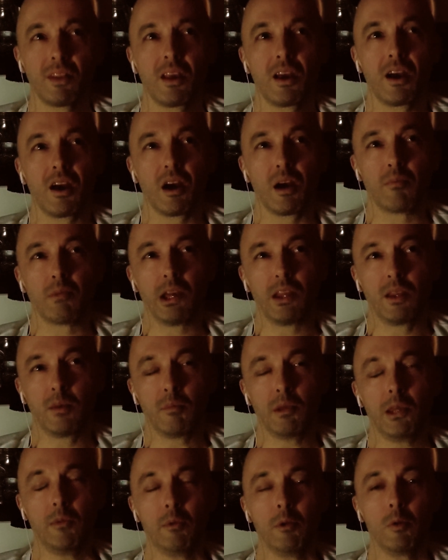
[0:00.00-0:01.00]
And the
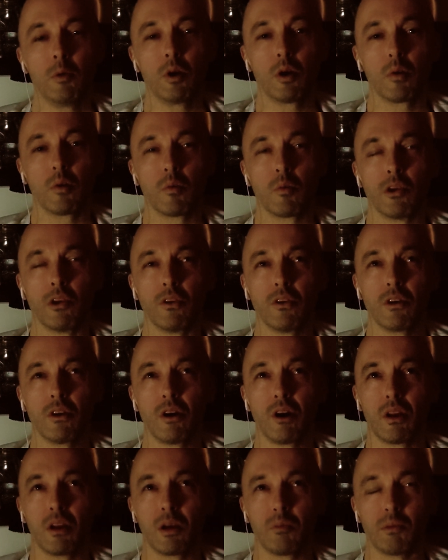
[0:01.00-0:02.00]
people who are real
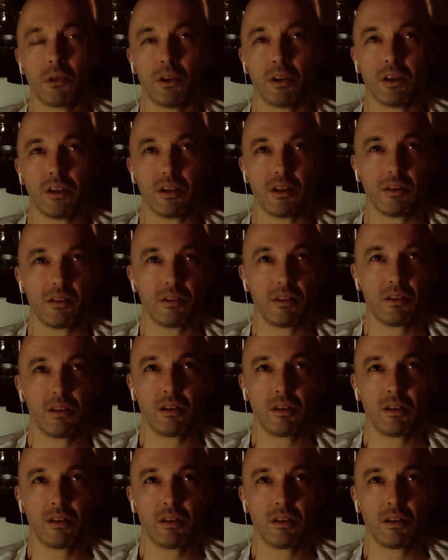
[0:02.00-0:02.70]
caught up in it,